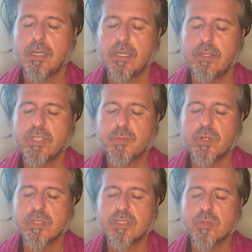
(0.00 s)
In this
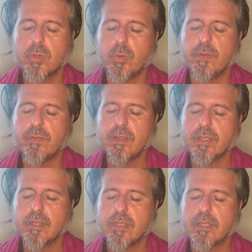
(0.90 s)
process, we
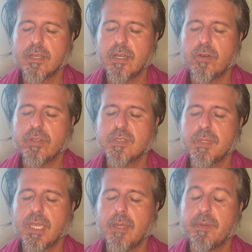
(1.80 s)
revealed how this
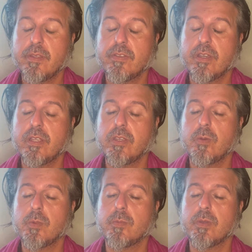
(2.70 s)
may happen inside a
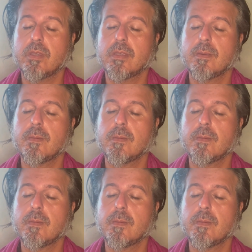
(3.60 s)
human being.